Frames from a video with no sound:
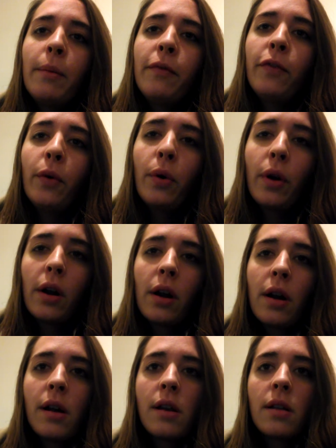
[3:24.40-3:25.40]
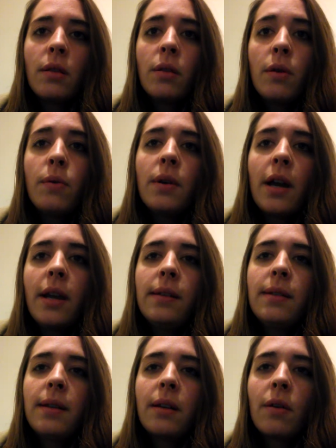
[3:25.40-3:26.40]
for
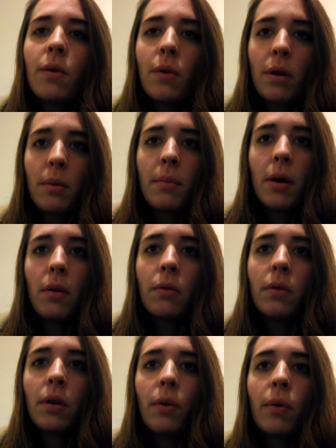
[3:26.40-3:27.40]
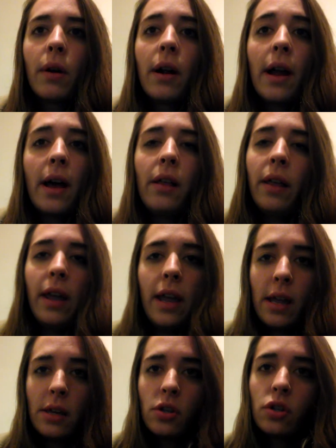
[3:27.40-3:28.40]
luteinizing hormone, or
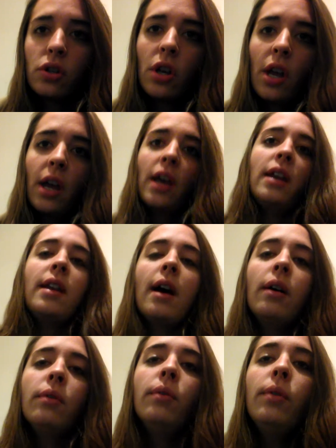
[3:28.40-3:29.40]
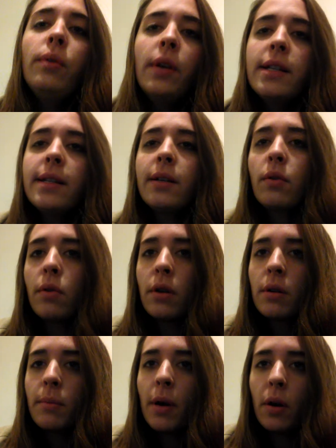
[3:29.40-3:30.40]
LH. Now, luteinizing
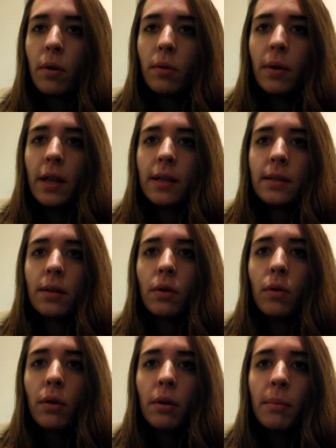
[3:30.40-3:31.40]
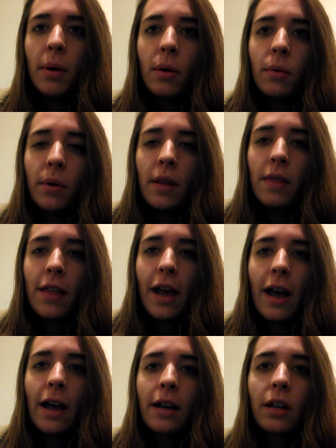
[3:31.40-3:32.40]
hormone is a hormone
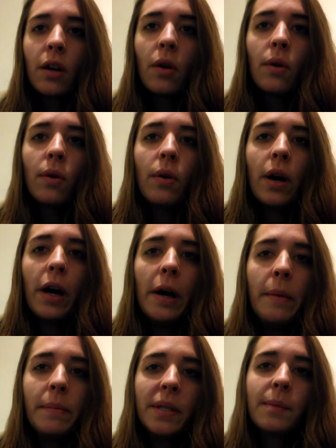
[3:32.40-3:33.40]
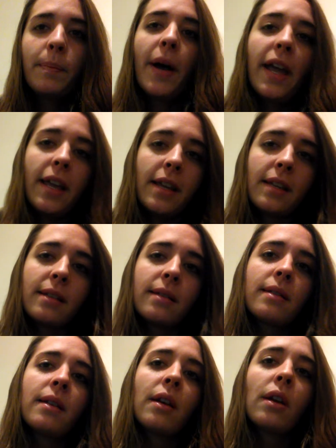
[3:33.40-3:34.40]
that
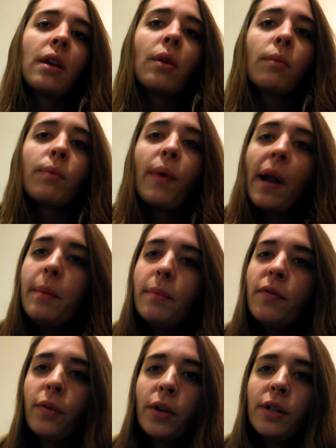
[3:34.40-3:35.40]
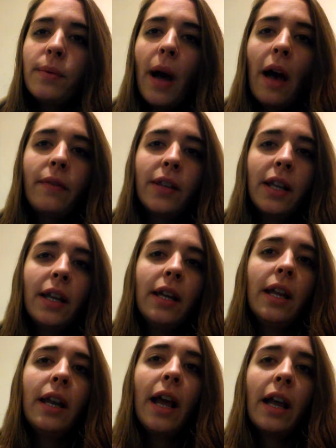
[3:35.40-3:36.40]
spikes right before you
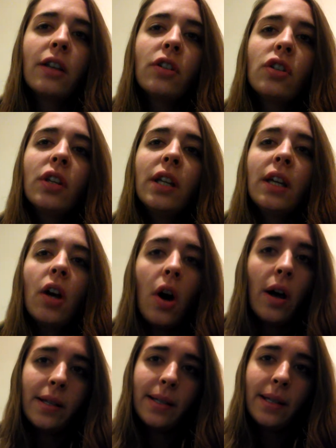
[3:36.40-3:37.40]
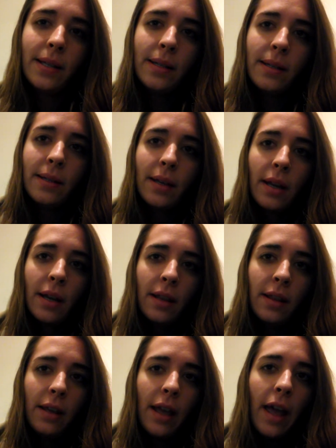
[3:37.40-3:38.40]
ovulate. It actually causes
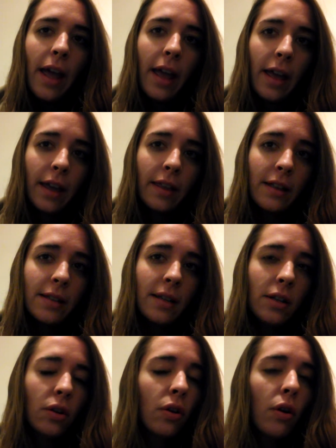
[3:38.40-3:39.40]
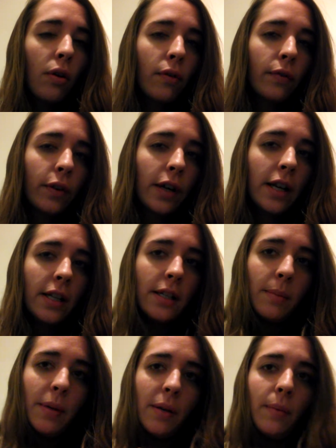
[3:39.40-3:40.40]
the egg that's in your ovary
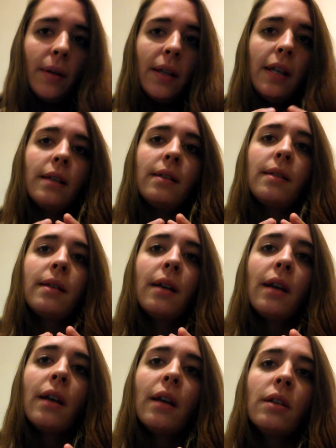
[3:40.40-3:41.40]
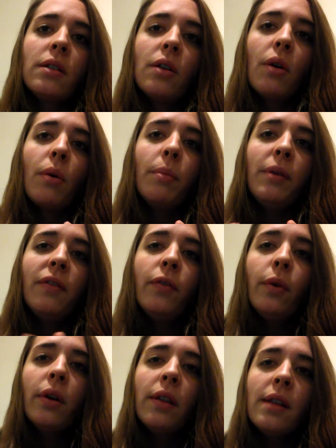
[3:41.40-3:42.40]
to be released. So
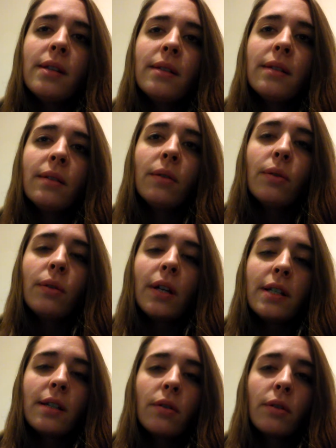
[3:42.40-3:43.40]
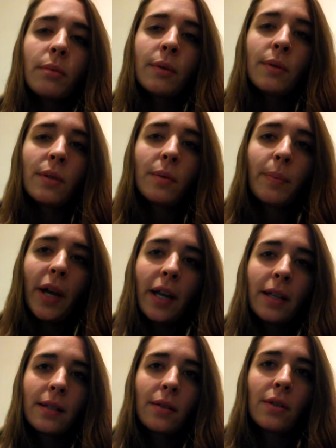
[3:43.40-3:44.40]
before this luteinizing hormone
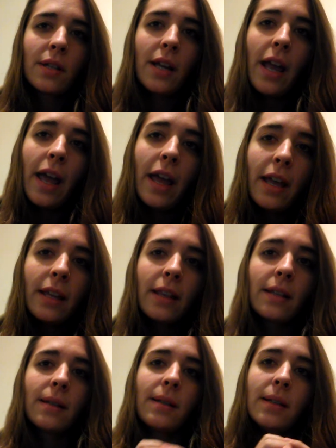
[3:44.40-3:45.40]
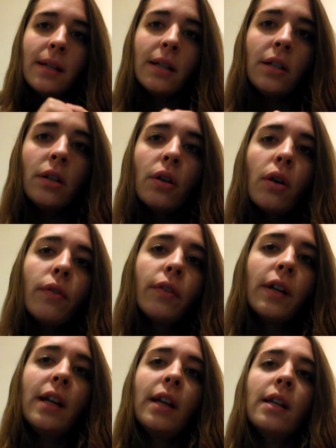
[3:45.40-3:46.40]
spikes, there's an egg that's sitting in your
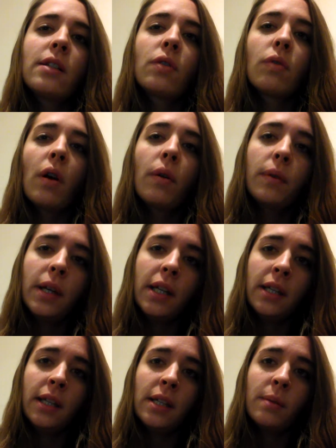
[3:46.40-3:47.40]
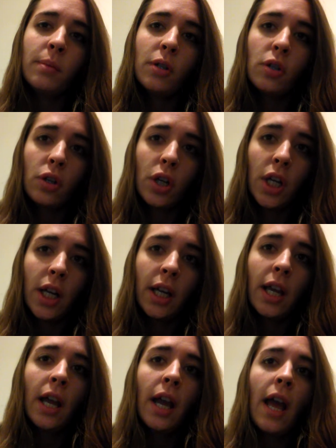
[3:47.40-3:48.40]
ovary, it's growing, it's
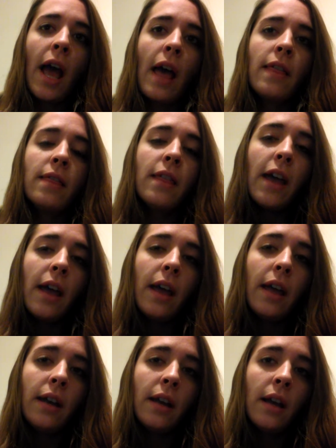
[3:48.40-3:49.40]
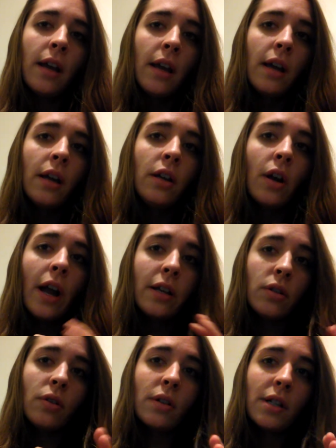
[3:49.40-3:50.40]
maturing, and then your
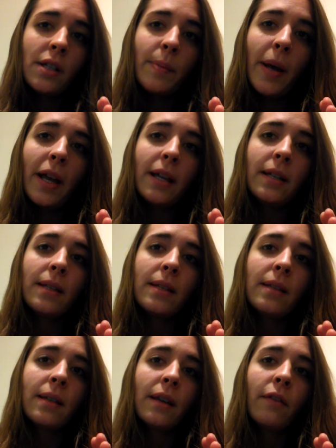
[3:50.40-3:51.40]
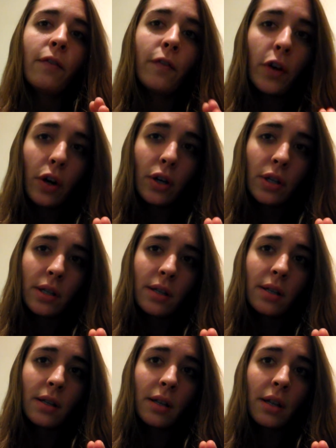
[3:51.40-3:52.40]
estrogen spikes
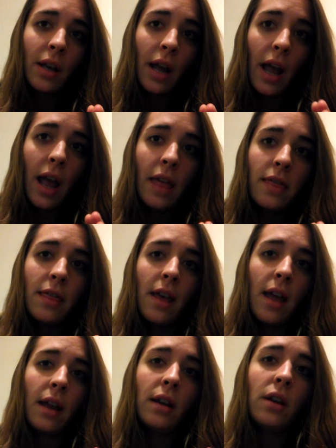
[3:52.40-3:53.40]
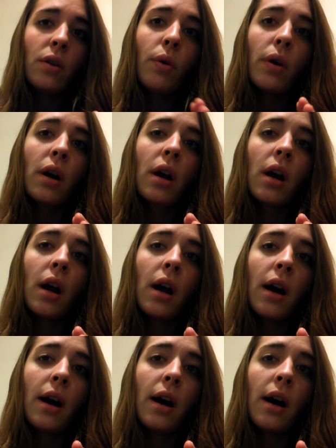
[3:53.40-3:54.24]
first, and then your